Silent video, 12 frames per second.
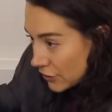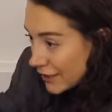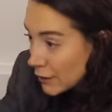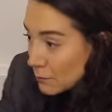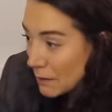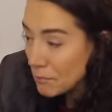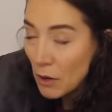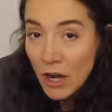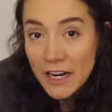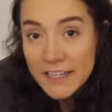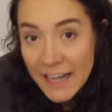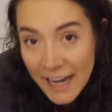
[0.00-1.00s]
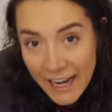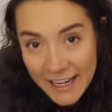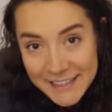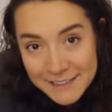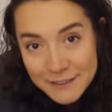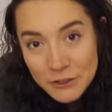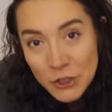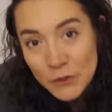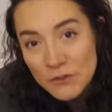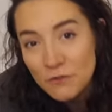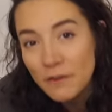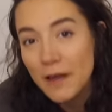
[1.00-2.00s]
Check out my podcast,
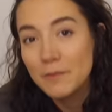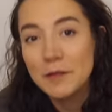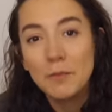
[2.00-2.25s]
Chosen Family